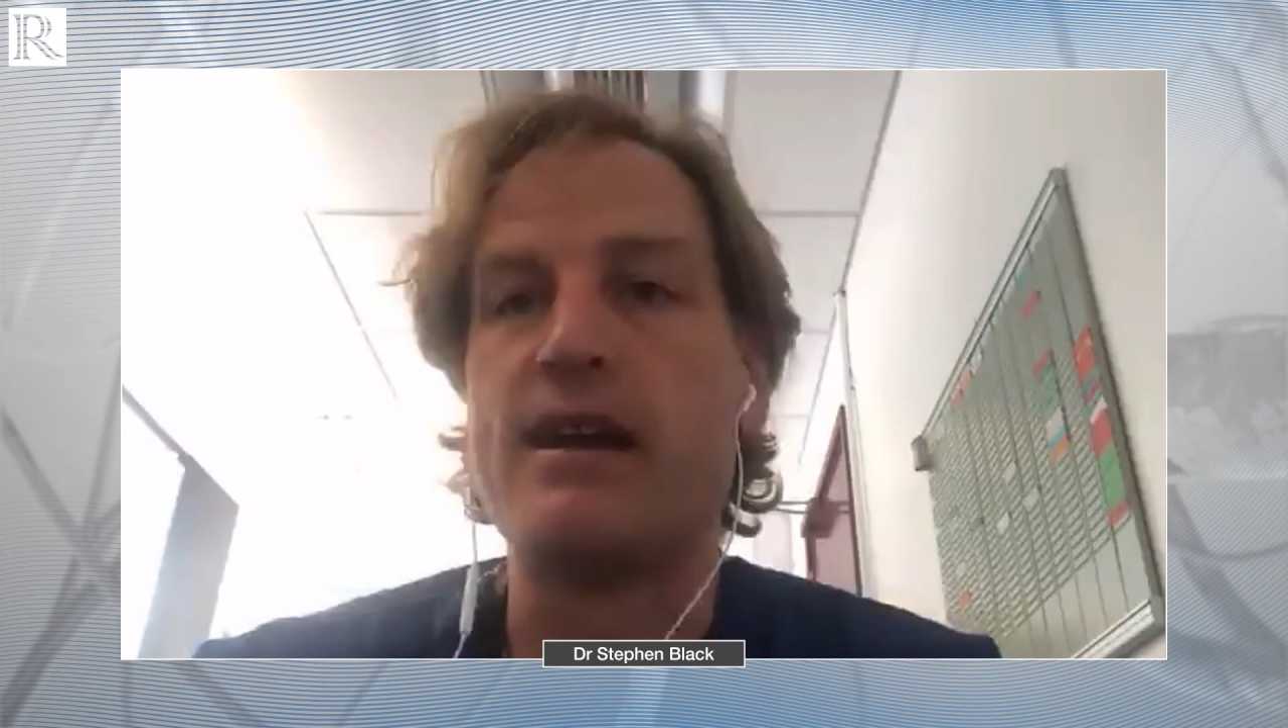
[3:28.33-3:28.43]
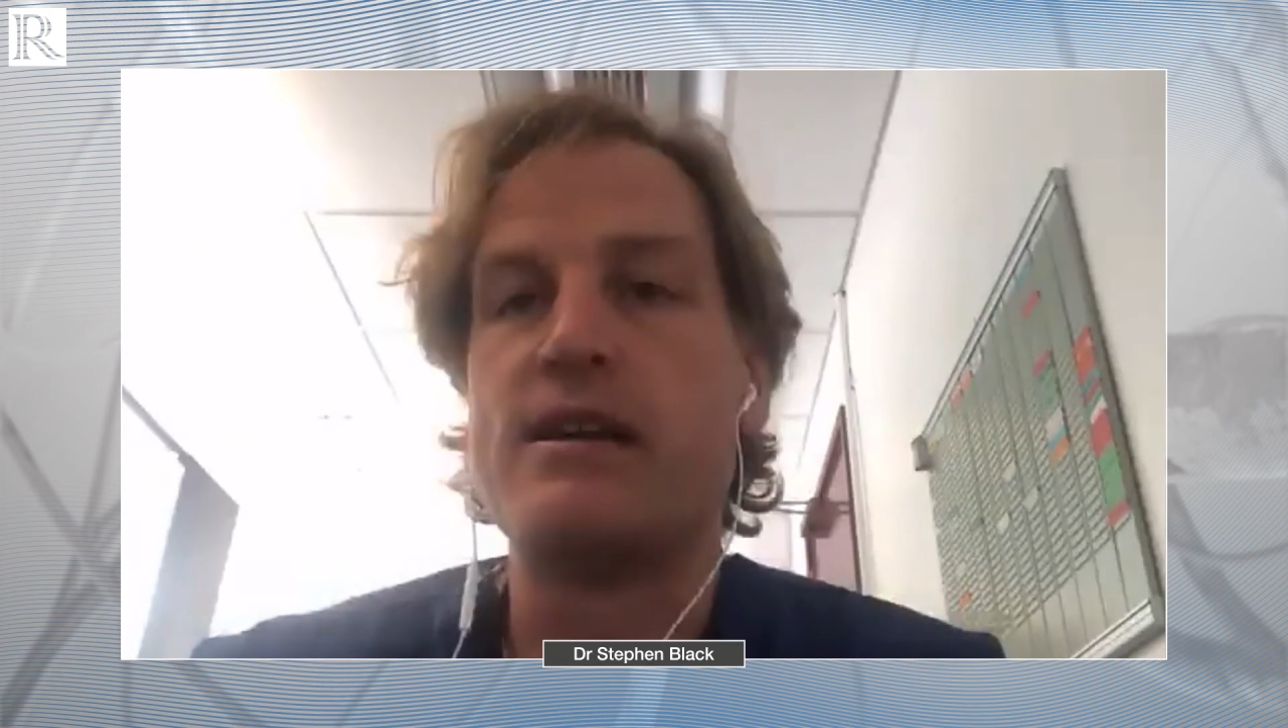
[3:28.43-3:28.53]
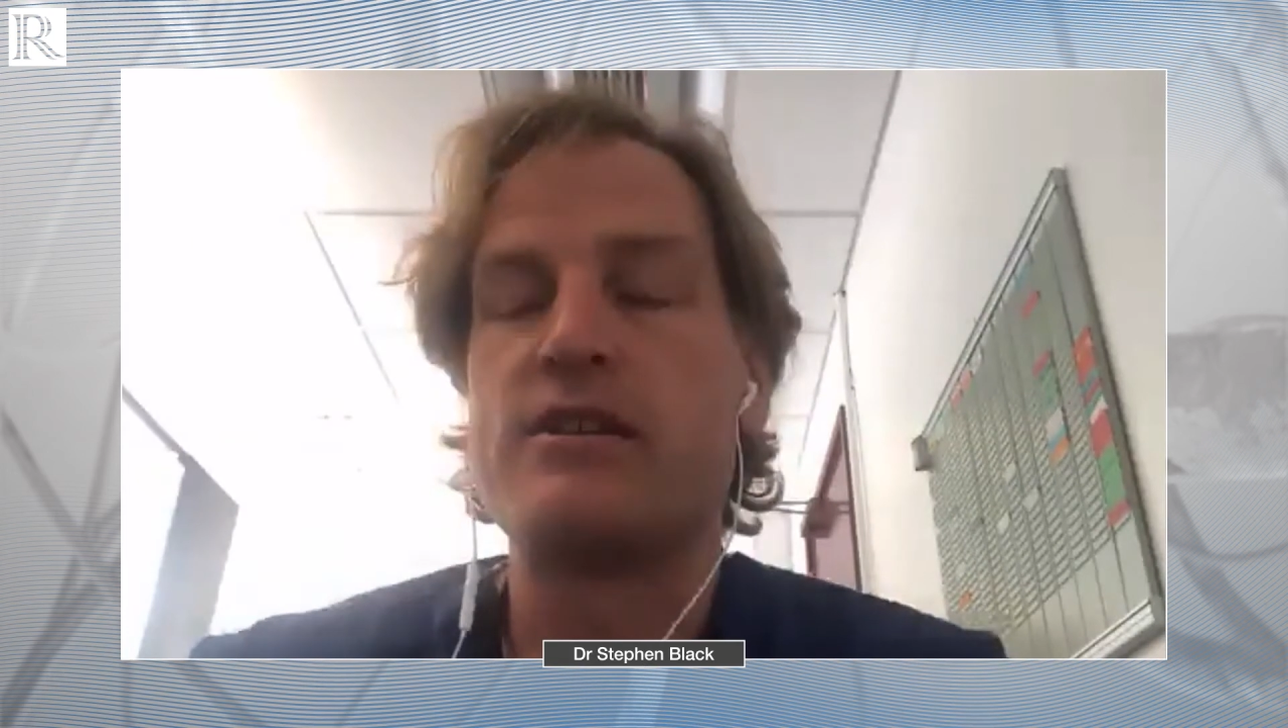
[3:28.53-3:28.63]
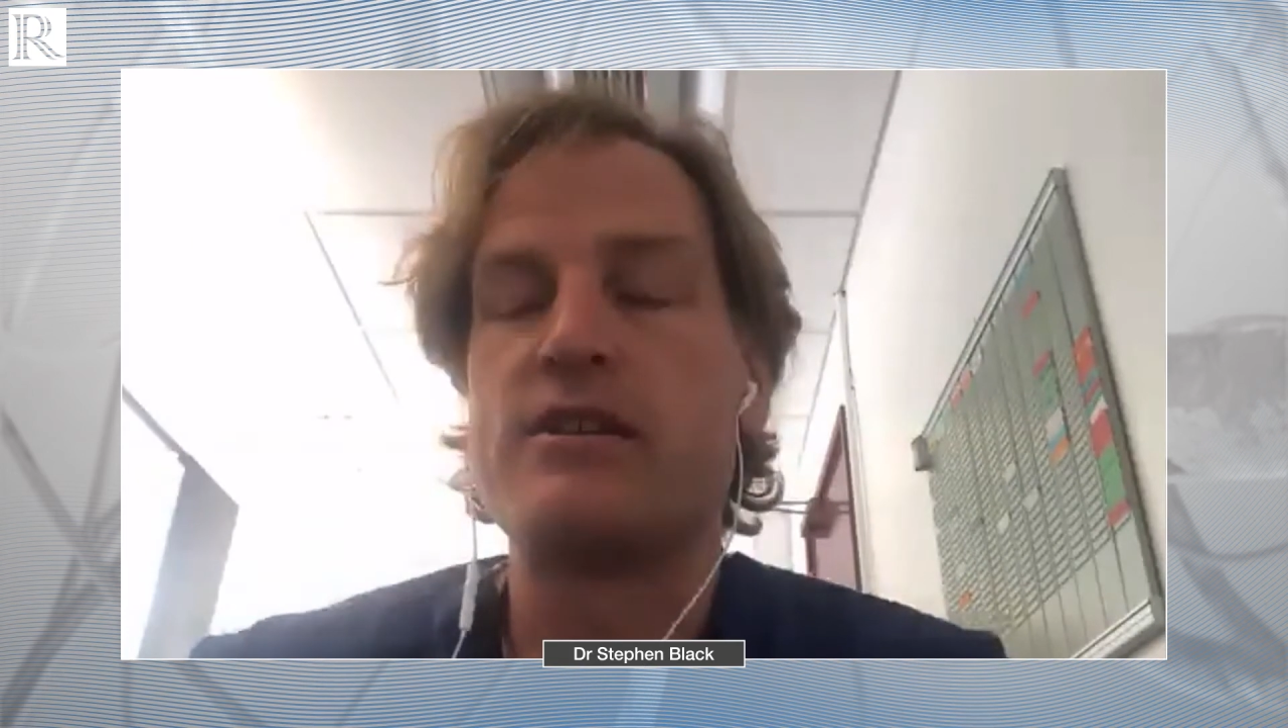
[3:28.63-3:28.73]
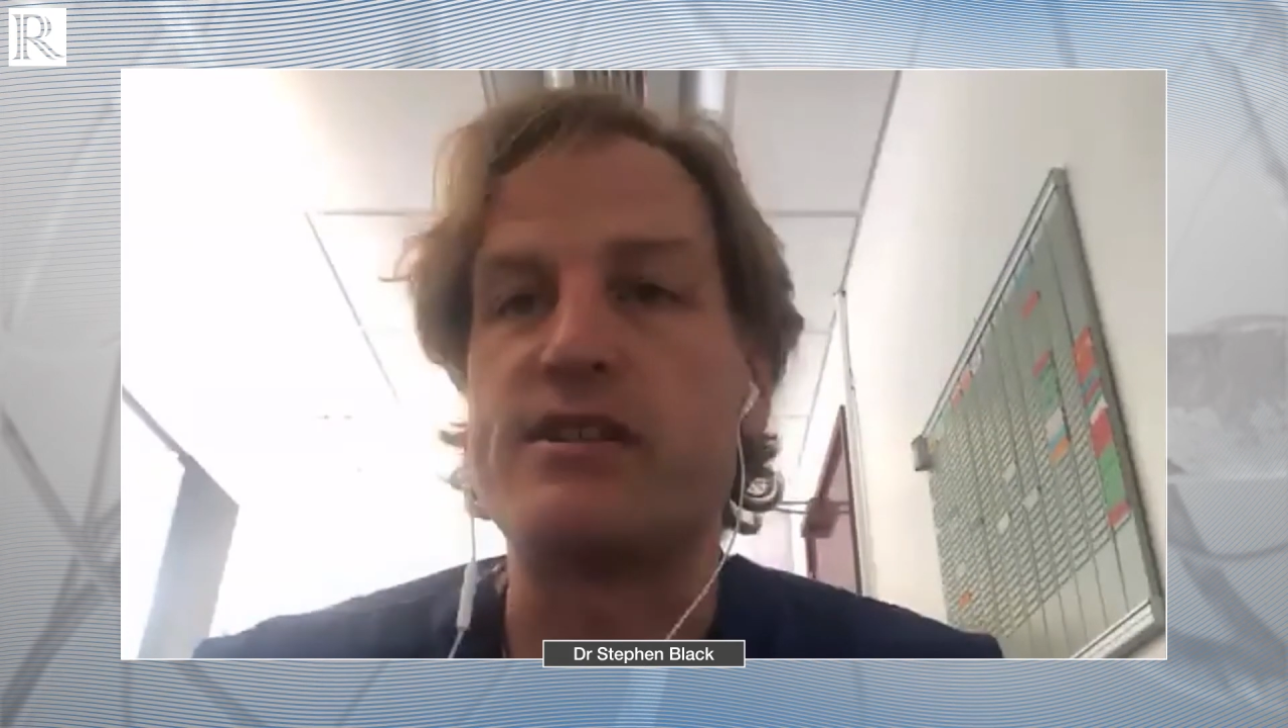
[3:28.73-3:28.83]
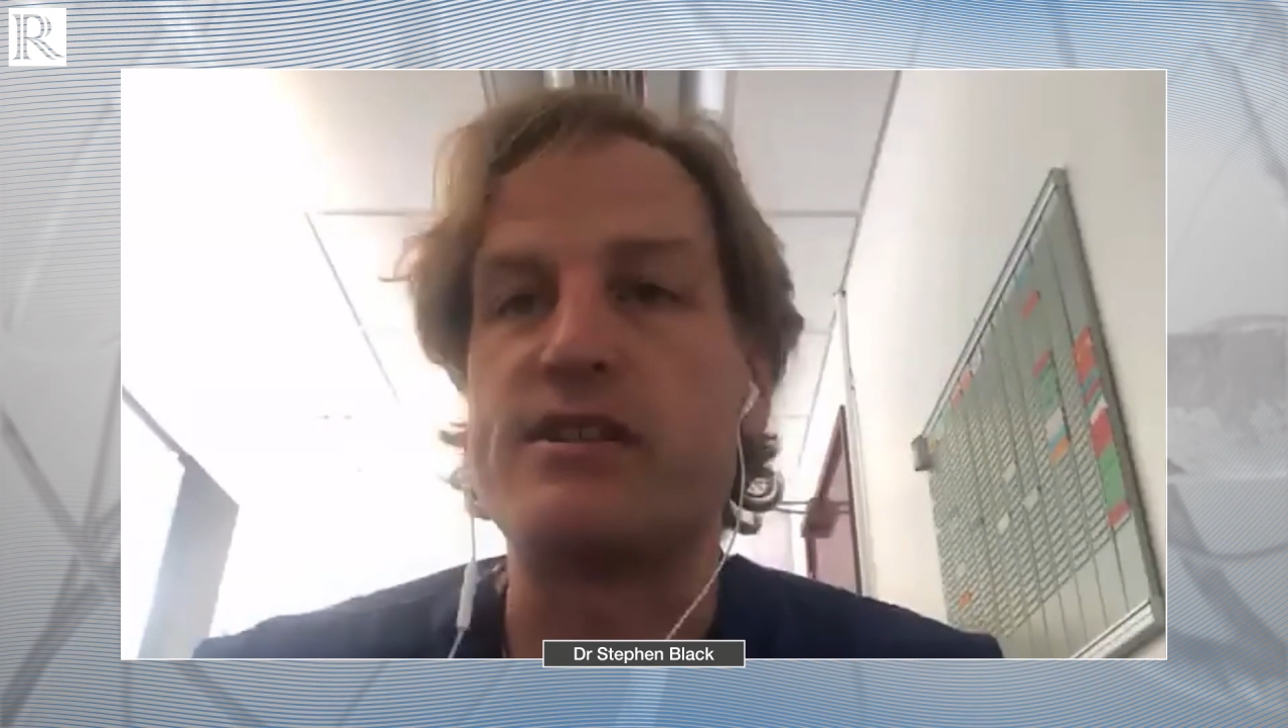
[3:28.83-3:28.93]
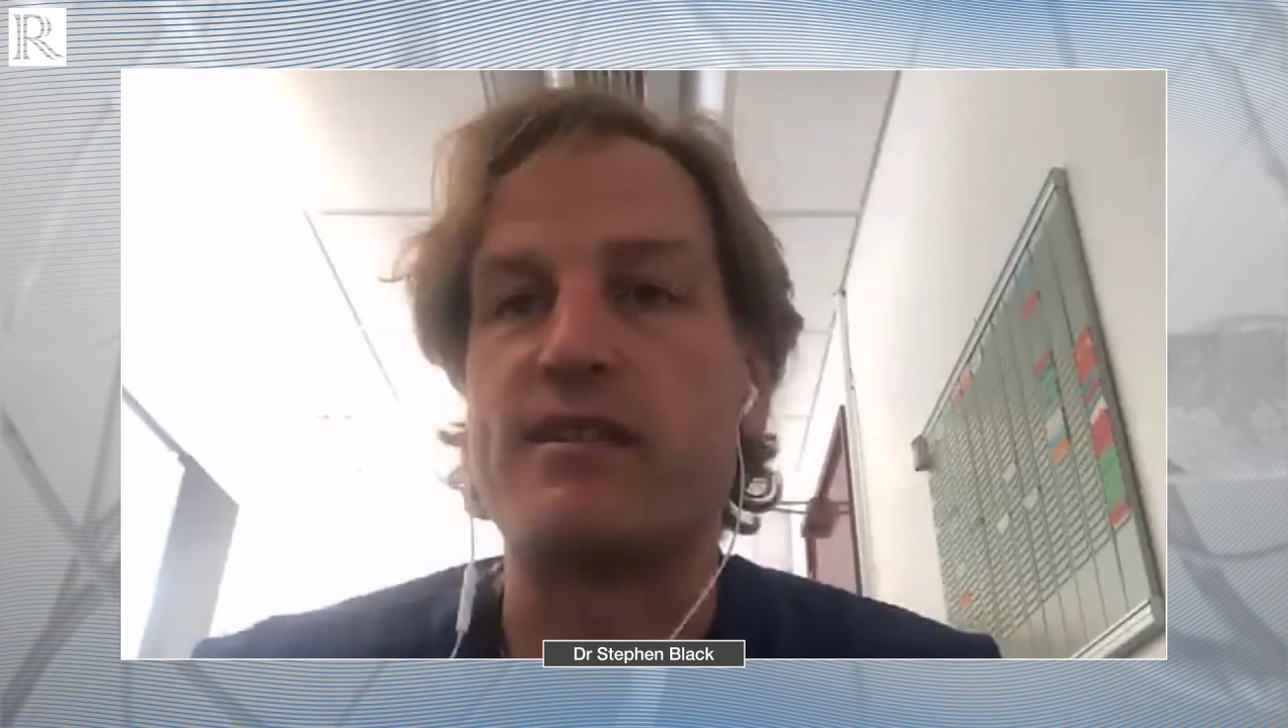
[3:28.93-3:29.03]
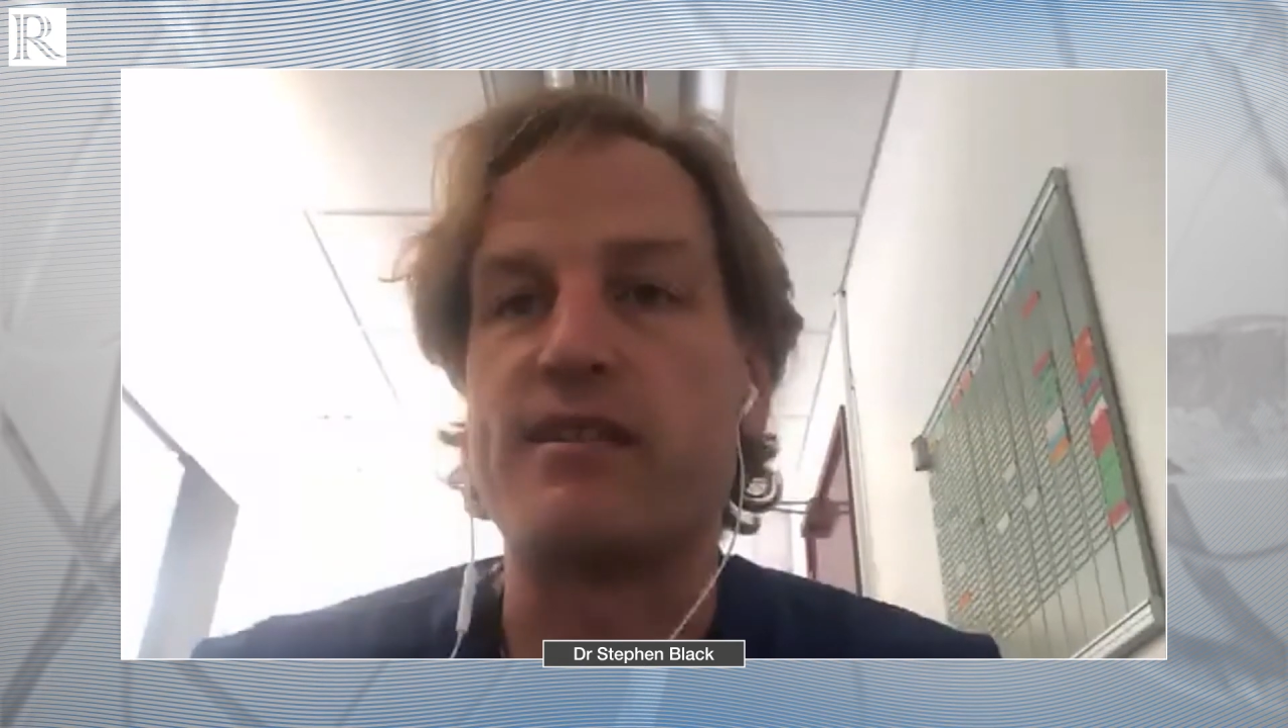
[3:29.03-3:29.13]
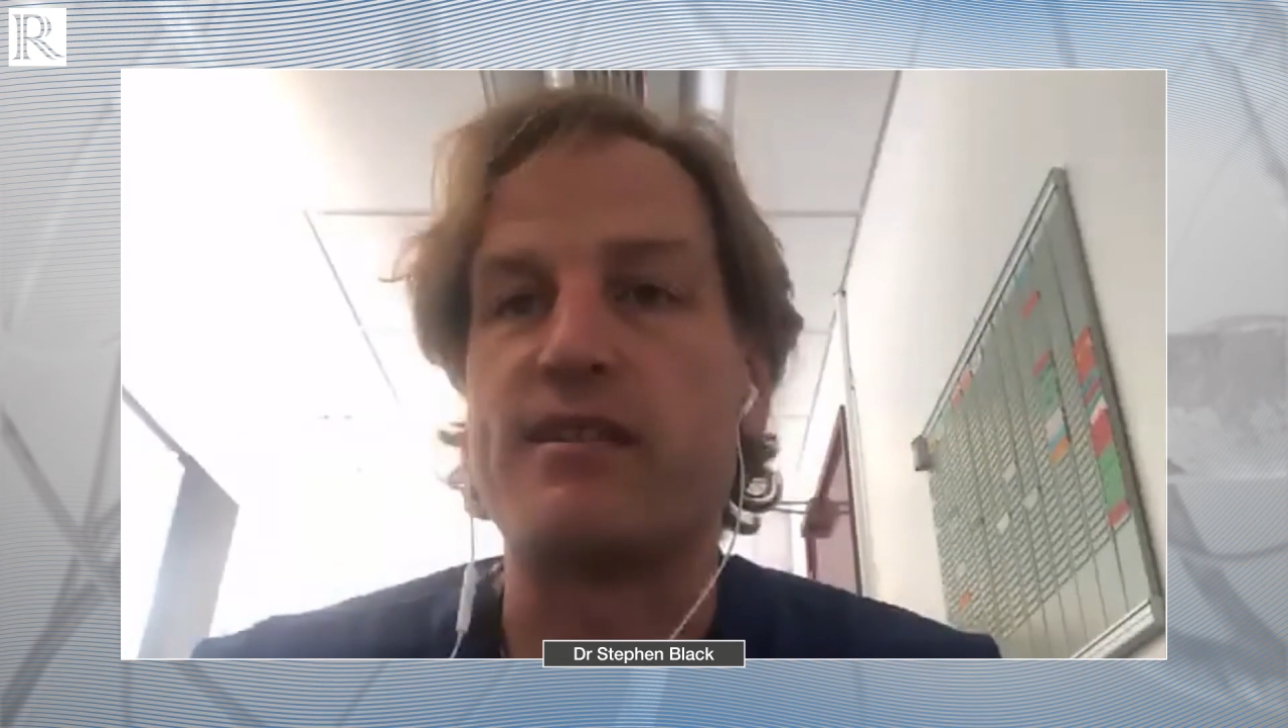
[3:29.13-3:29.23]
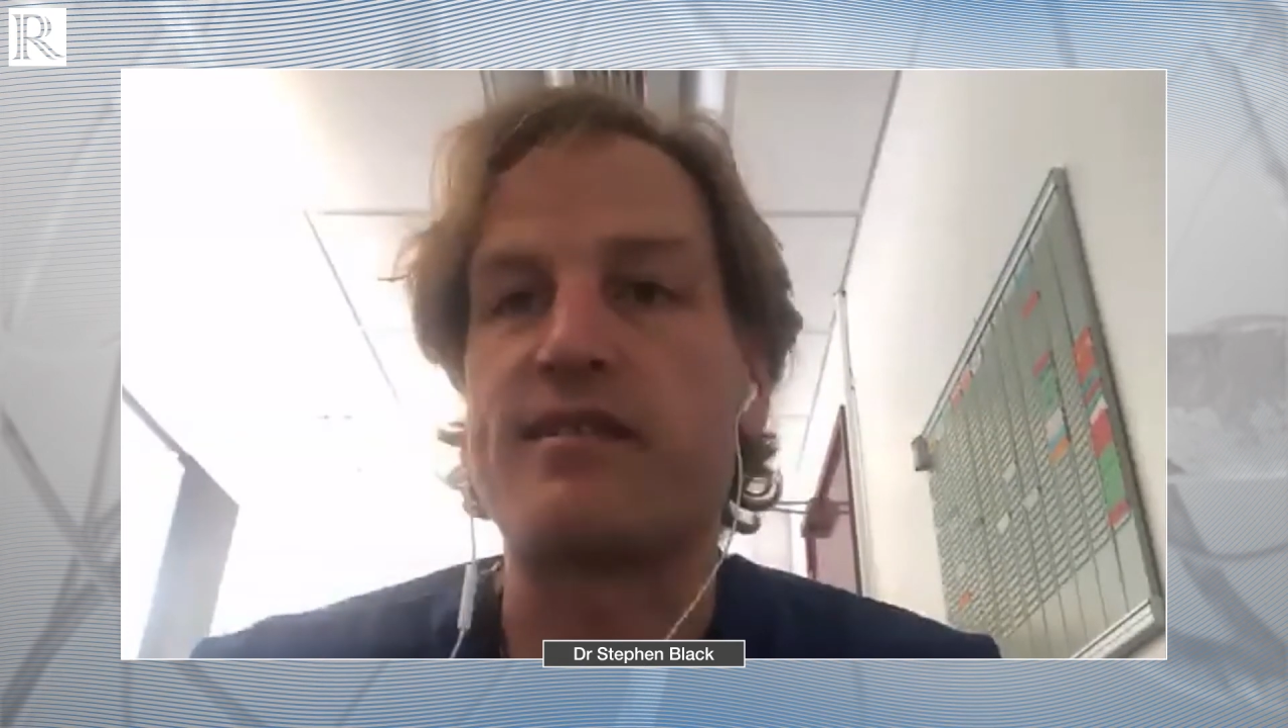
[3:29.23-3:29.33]
challenging
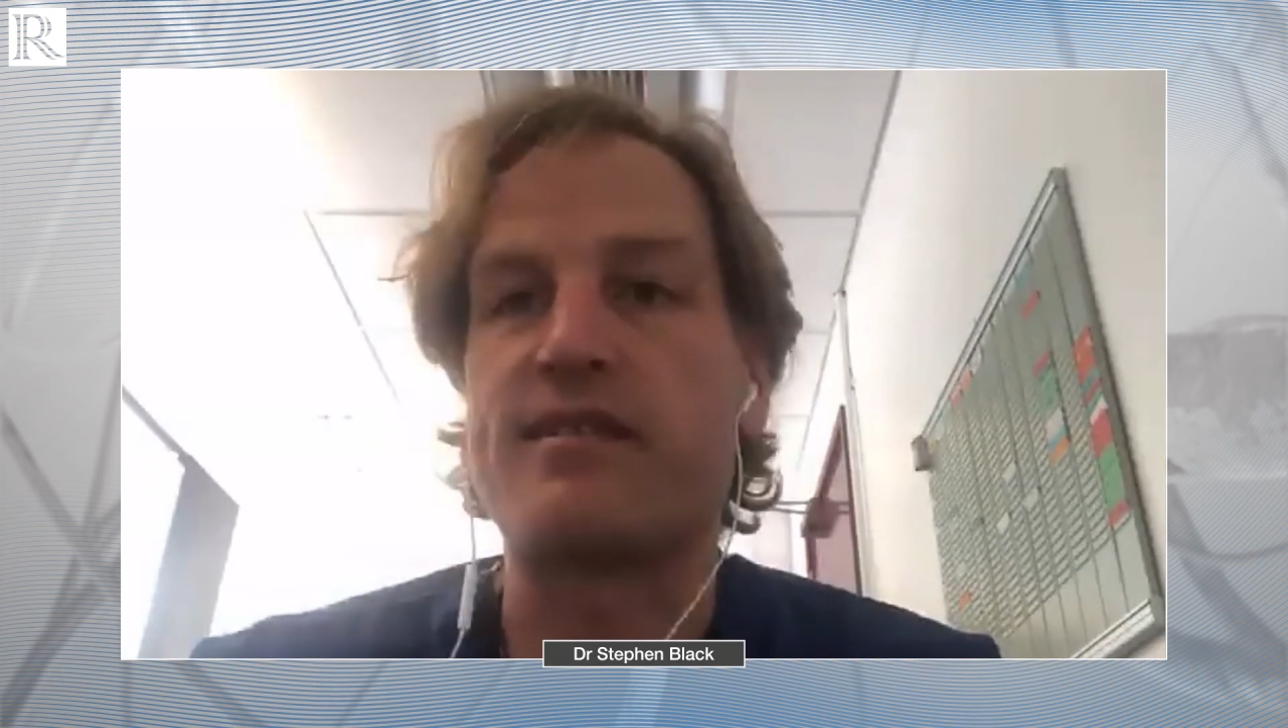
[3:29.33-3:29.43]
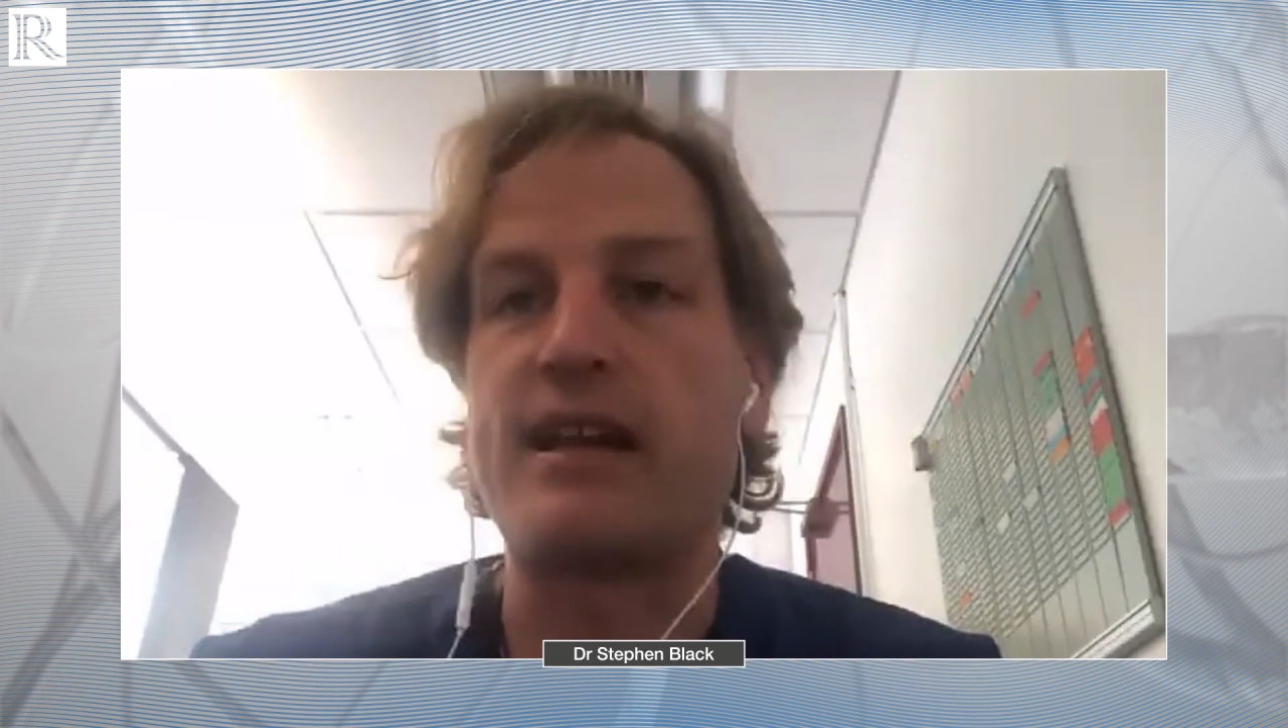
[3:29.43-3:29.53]
patient